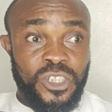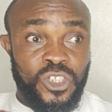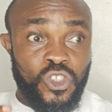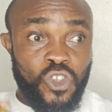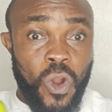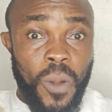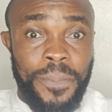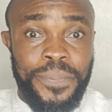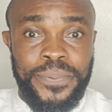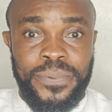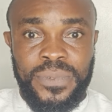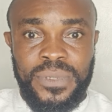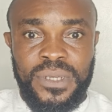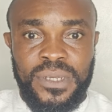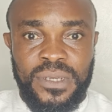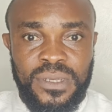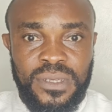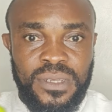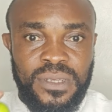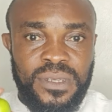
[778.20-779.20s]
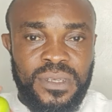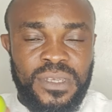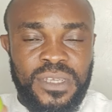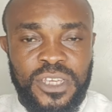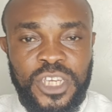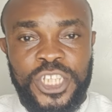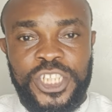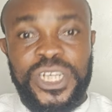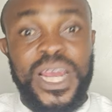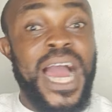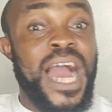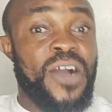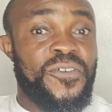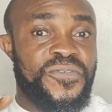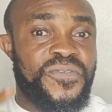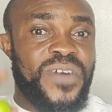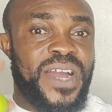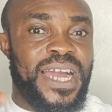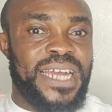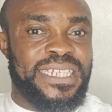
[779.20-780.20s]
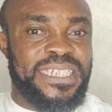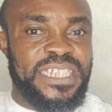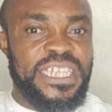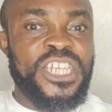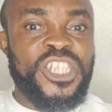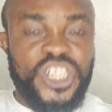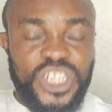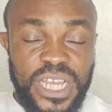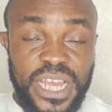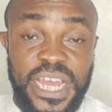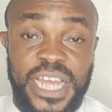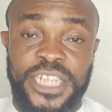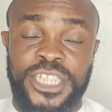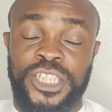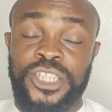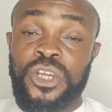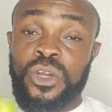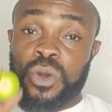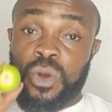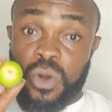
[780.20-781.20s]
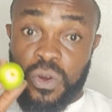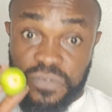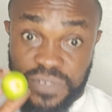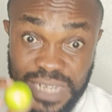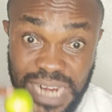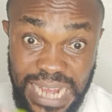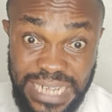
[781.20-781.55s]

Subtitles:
Drop each half at each edge of